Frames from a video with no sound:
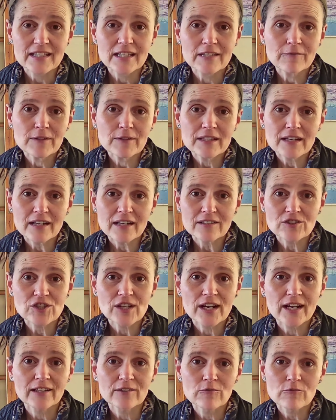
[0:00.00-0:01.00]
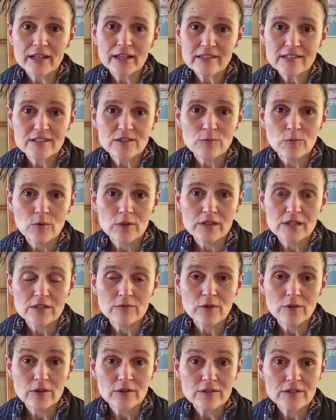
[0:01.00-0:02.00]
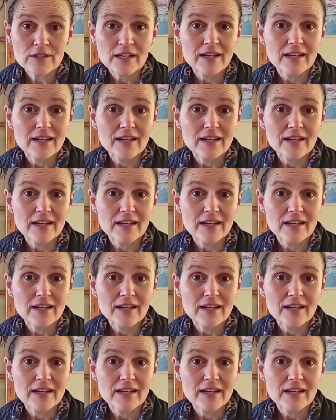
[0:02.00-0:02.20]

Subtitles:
If a young child runs towards the road,